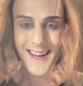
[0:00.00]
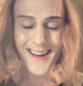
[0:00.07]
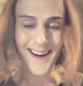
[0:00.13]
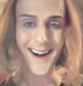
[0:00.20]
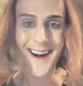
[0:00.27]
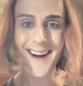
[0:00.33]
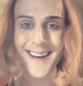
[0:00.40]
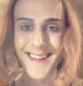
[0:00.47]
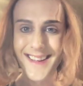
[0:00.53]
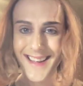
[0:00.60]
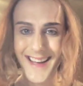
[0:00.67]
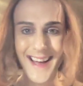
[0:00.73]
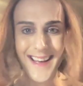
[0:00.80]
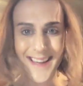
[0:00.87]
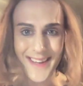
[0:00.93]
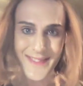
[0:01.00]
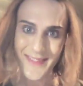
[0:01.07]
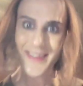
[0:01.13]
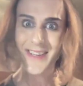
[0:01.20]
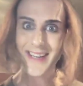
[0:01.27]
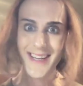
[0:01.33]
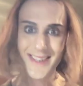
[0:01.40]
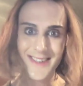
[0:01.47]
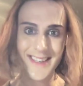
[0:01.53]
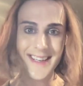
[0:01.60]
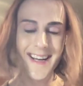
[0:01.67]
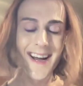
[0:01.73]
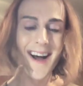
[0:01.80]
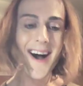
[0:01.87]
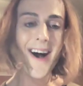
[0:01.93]
Like I get very angry.
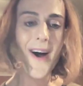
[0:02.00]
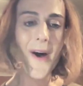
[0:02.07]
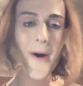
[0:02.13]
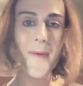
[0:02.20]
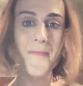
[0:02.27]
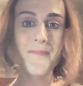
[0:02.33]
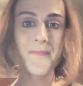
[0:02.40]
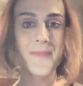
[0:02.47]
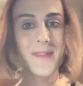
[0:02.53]
Um